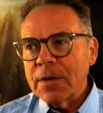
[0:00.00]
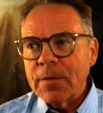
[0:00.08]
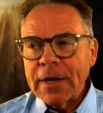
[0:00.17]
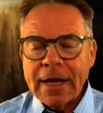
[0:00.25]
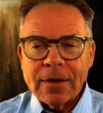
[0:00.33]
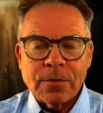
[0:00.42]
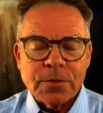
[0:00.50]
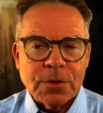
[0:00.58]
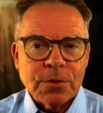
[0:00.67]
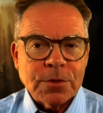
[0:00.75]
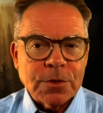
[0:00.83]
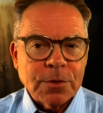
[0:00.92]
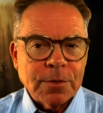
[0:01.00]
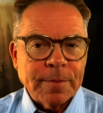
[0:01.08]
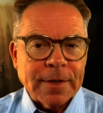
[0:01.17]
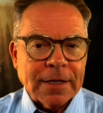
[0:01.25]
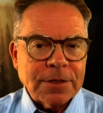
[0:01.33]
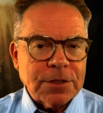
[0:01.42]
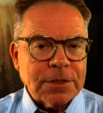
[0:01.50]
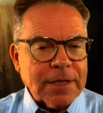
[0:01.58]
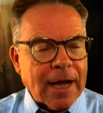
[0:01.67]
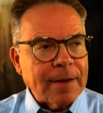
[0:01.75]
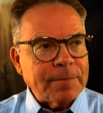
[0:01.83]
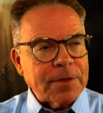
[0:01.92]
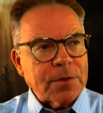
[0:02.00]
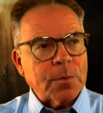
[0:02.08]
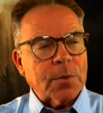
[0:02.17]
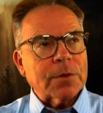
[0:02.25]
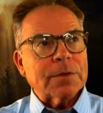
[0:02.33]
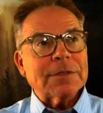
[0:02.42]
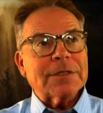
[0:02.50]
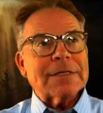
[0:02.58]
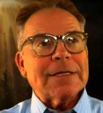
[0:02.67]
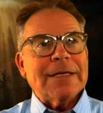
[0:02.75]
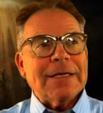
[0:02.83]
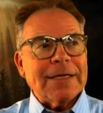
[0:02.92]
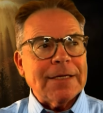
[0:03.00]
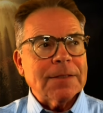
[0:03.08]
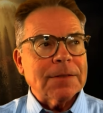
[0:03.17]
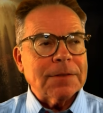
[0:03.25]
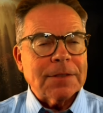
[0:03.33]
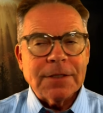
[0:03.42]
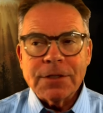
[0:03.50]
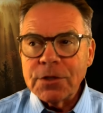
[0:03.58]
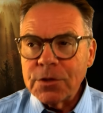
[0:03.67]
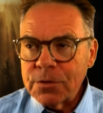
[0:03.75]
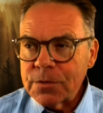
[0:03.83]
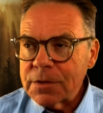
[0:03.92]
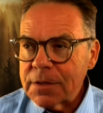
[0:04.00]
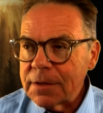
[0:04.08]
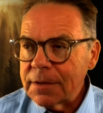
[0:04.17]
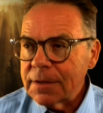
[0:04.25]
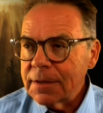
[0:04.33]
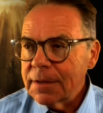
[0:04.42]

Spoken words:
and I went out on YouTube and I just typed in the words healed in Houston.